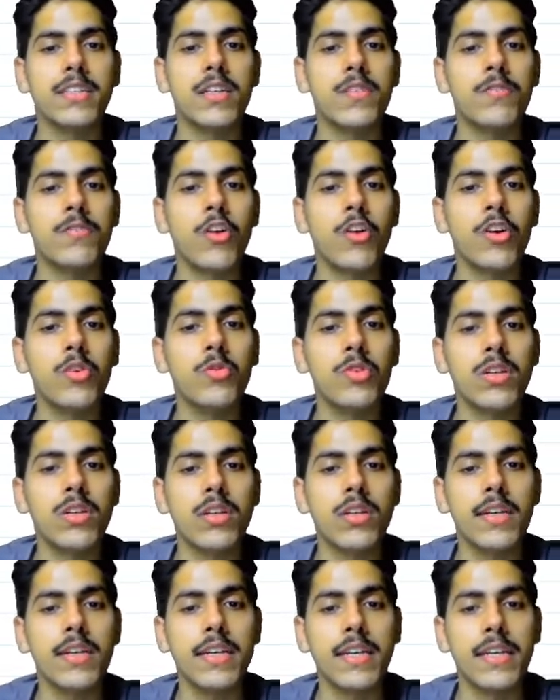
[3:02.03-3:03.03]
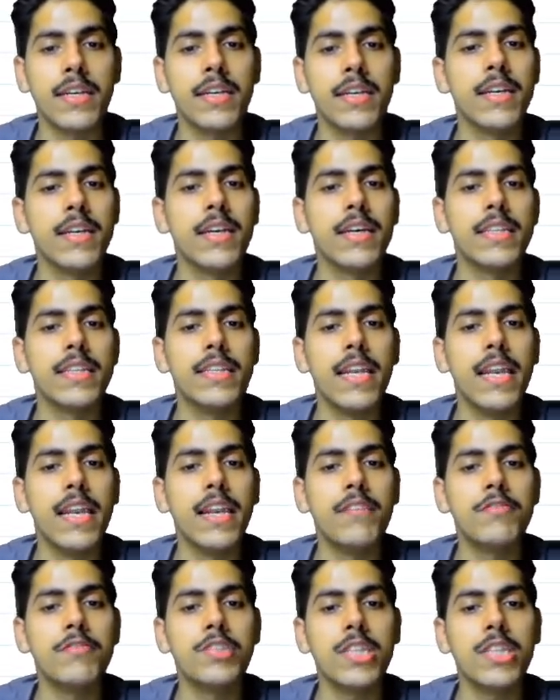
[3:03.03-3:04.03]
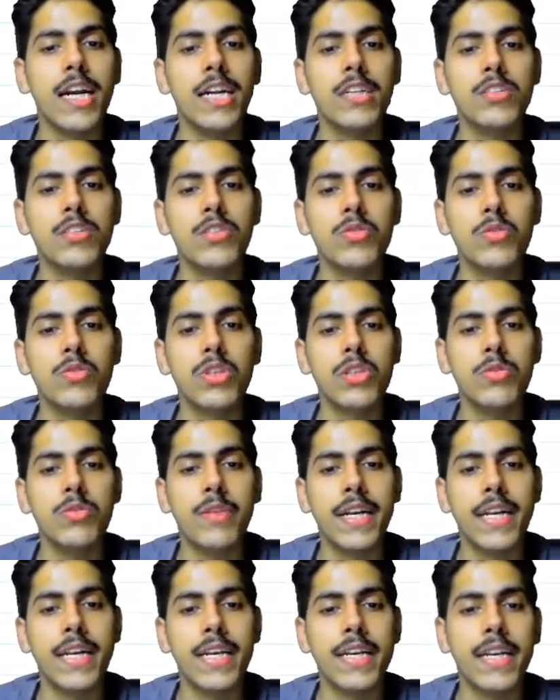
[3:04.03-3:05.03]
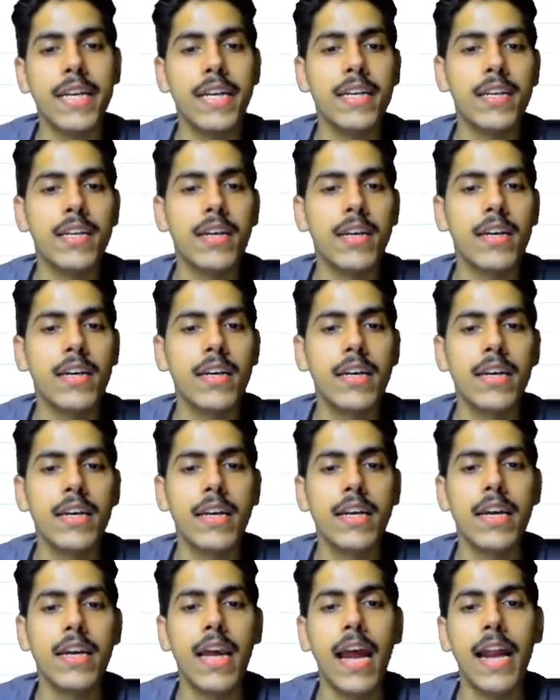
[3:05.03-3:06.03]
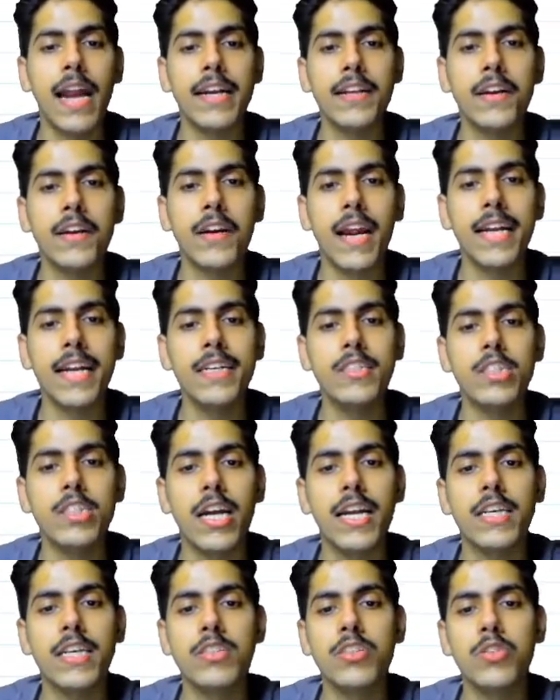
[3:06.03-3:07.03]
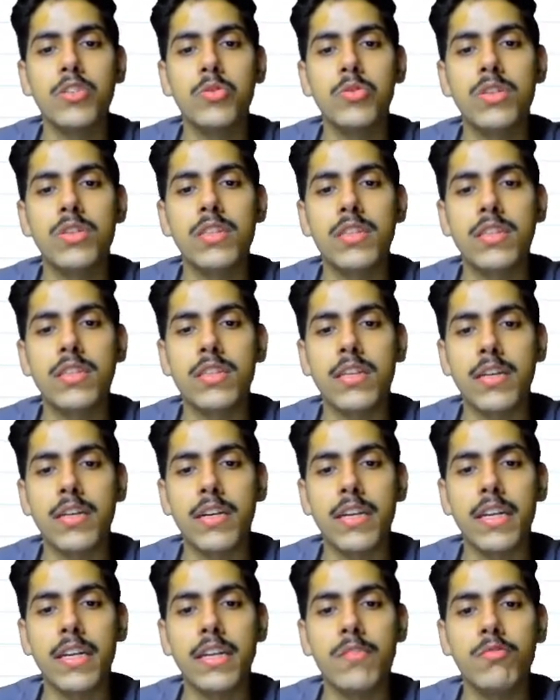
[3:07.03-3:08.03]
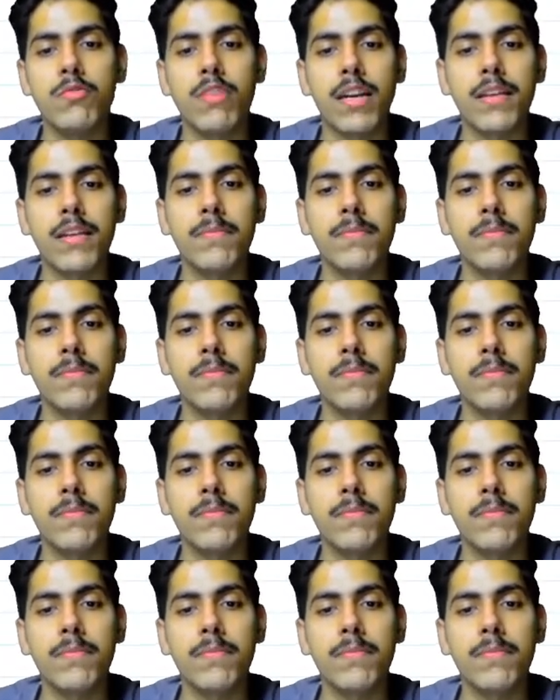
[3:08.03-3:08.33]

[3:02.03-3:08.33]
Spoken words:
For node 30 the left child is node 28 and the right child is node 31.